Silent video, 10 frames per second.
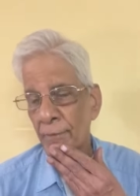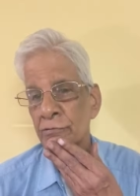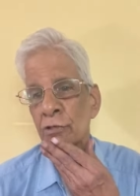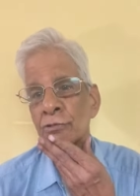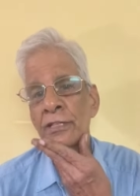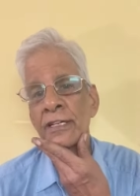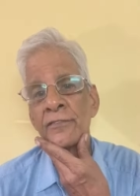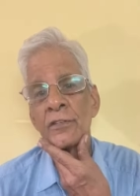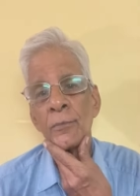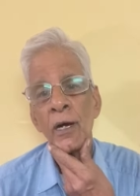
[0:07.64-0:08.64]
associated
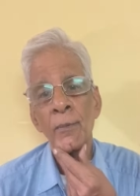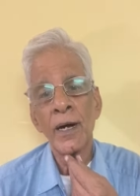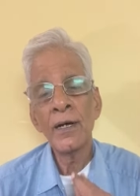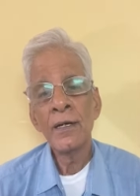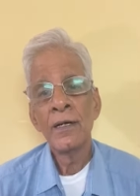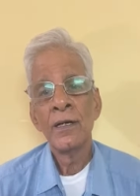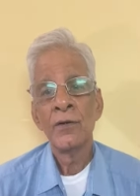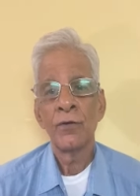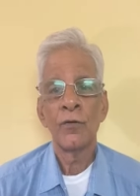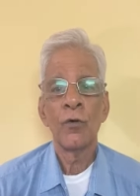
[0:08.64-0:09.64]
with Baba
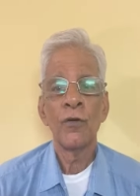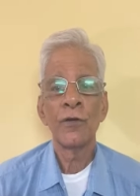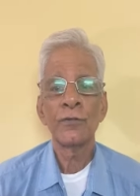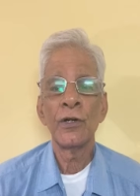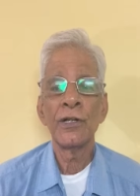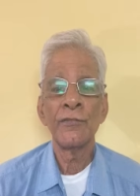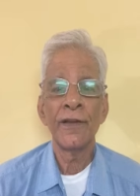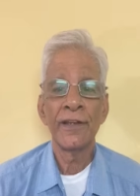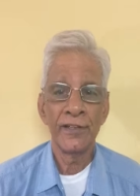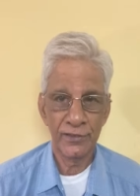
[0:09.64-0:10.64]
for over 25
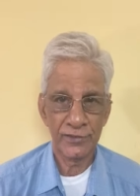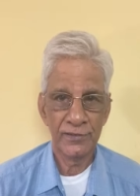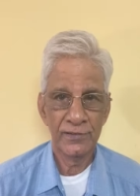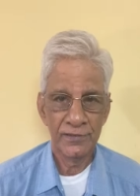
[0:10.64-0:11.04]
years.